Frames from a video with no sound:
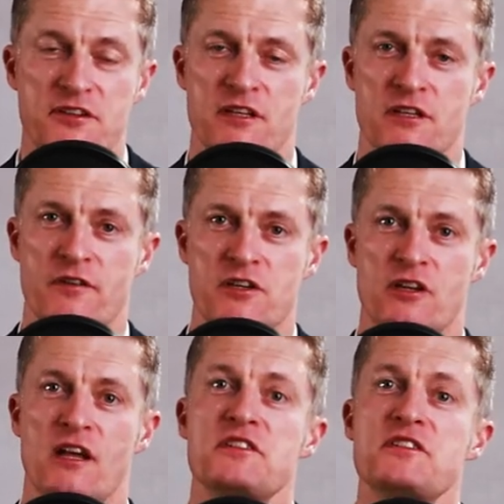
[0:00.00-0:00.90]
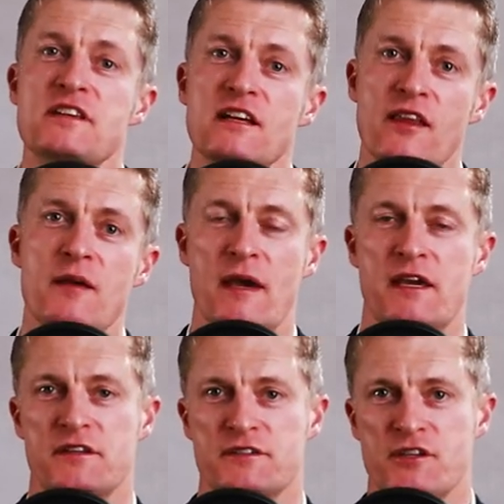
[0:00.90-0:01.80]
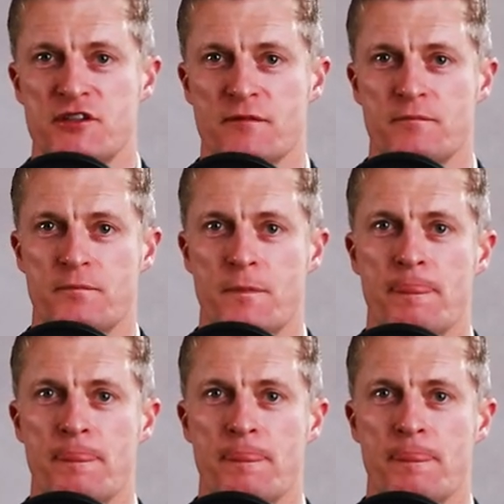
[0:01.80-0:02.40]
to the individual until they make a decision.